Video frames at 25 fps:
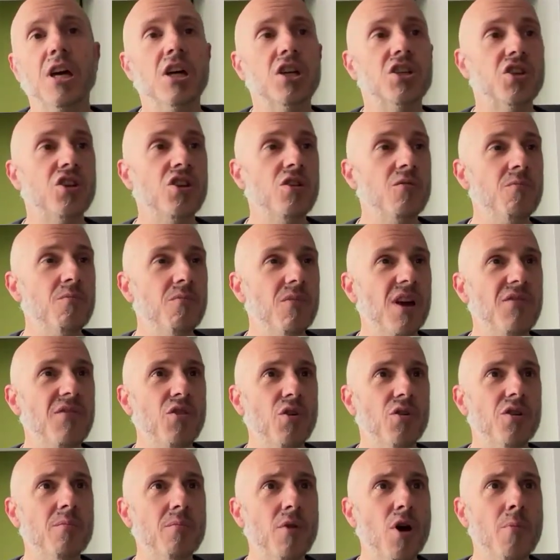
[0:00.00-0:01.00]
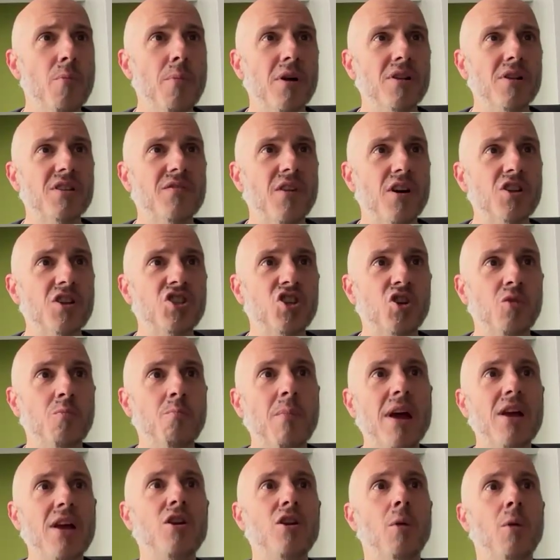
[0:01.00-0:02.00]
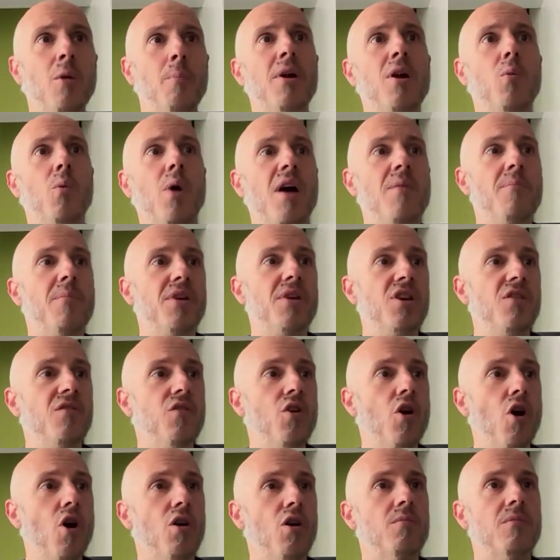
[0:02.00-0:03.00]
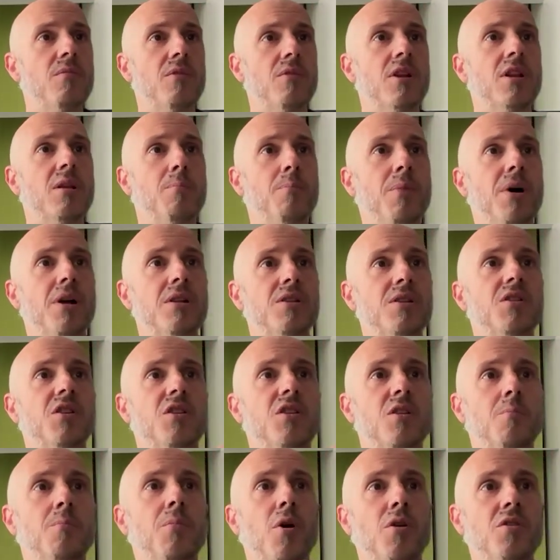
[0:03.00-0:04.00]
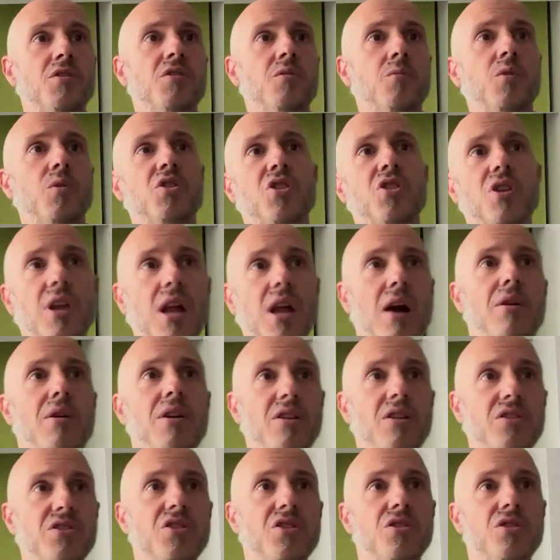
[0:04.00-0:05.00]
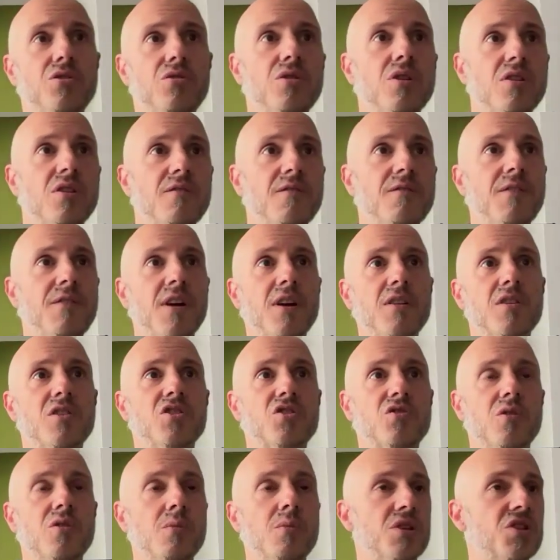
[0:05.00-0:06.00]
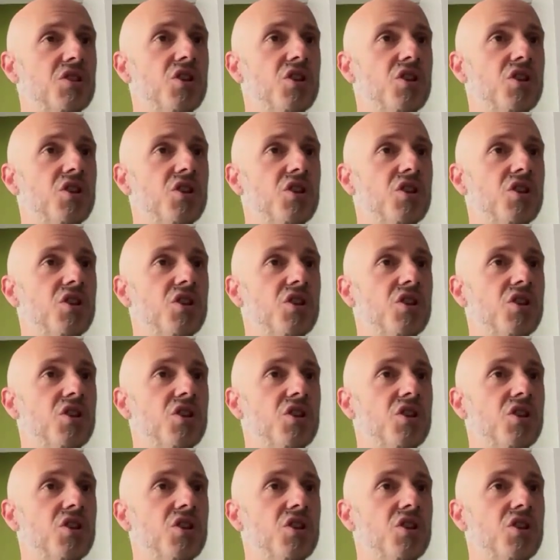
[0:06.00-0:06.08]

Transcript: So you, if you're on a mobile device, you may not be aware, but you've got little buttons at the bottom which allow you to configure the screen.